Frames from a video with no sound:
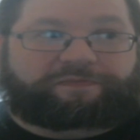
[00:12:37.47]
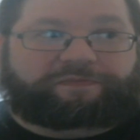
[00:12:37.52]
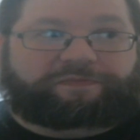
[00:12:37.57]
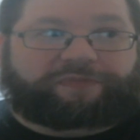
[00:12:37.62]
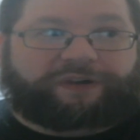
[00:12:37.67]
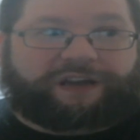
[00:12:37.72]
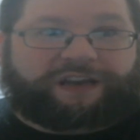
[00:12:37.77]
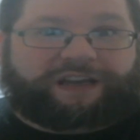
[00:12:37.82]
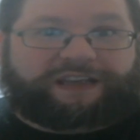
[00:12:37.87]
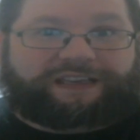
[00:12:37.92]

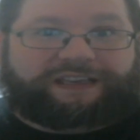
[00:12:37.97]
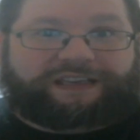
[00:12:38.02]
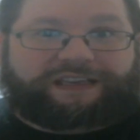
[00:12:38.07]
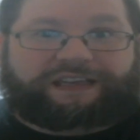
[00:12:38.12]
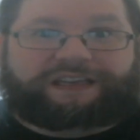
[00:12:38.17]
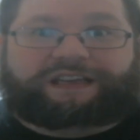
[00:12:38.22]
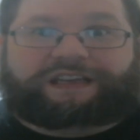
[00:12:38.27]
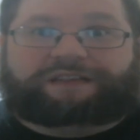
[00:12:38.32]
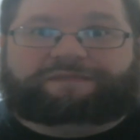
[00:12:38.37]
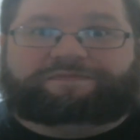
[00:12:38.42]
But
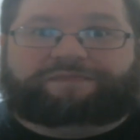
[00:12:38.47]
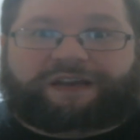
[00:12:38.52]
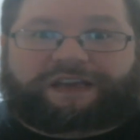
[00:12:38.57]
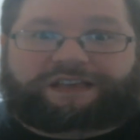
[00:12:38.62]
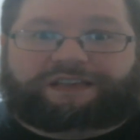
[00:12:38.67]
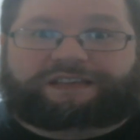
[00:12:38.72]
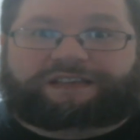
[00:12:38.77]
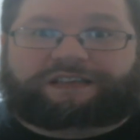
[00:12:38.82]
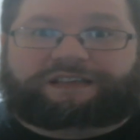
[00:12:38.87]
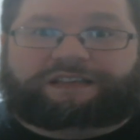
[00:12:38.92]
again, it
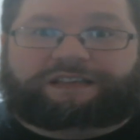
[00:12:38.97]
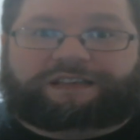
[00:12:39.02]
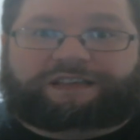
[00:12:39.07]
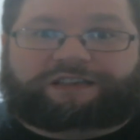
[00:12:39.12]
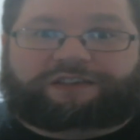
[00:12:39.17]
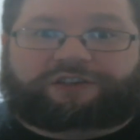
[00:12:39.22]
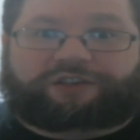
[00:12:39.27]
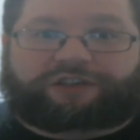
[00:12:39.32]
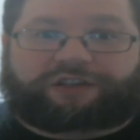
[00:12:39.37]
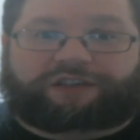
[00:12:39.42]

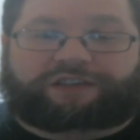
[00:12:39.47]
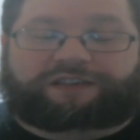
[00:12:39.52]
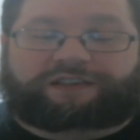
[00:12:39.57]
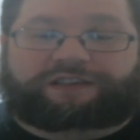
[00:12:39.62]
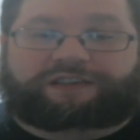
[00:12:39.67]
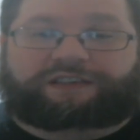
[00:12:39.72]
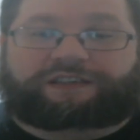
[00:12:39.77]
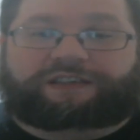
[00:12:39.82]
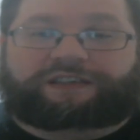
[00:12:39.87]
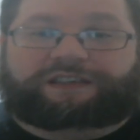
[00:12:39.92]
basically
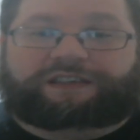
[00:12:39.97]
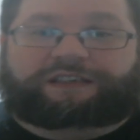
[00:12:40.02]
just...